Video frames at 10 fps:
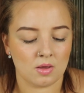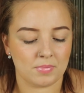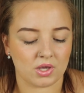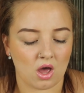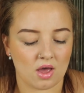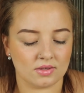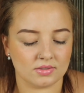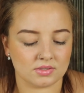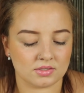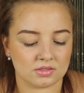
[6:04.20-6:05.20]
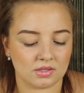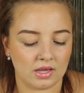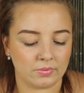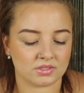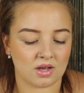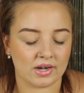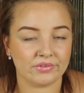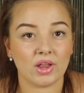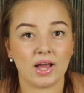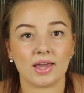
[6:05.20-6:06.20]
because it was kind
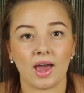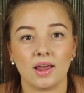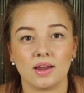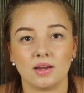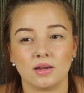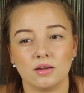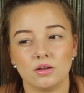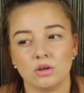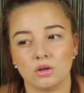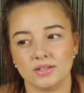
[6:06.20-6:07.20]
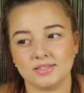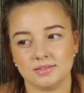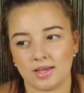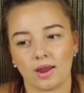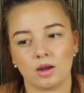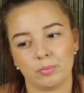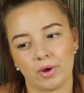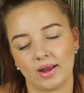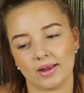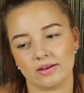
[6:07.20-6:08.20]
of like a escape,
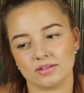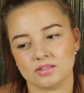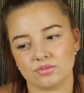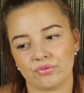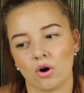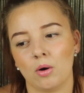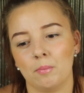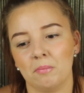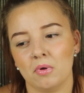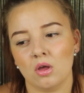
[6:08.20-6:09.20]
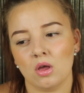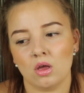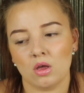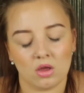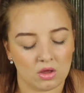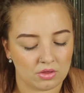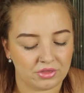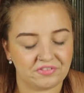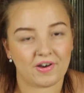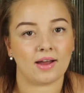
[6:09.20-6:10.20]
I guess, from
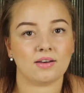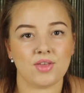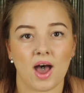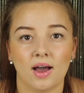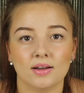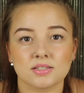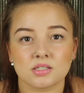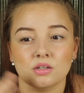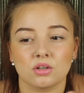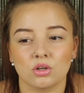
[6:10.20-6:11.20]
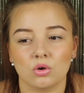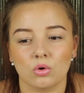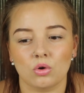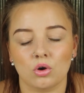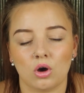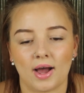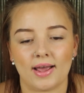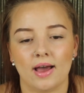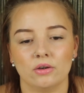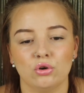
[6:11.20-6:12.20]
the fact that I
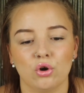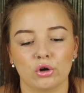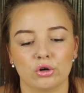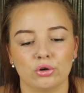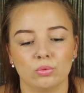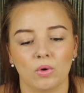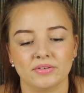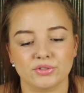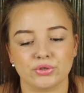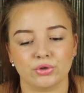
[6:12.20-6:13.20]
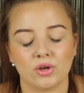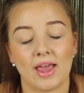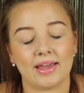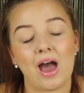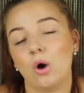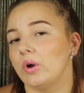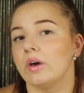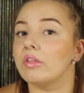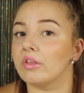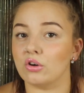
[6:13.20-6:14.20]
had no one to hang out
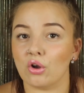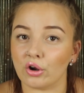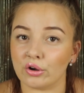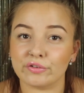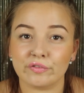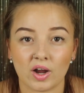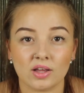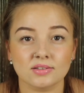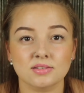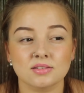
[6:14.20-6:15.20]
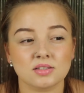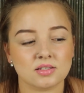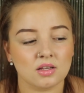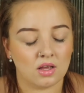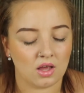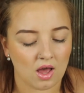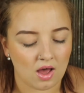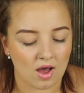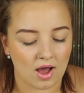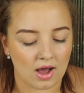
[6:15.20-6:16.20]
with and no friends.
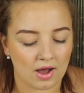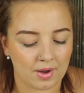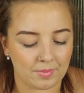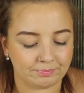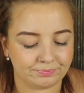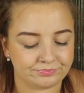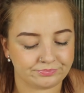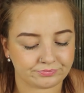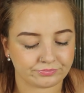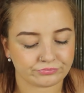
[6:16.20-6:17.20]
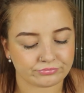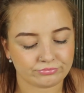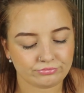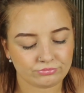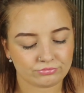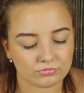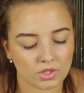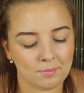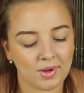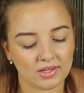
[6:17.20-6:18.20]

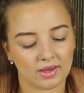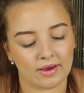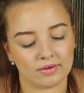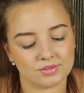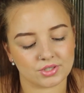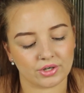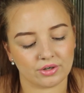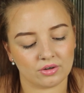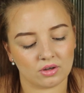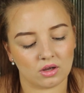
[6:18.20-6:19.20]
But yeah, so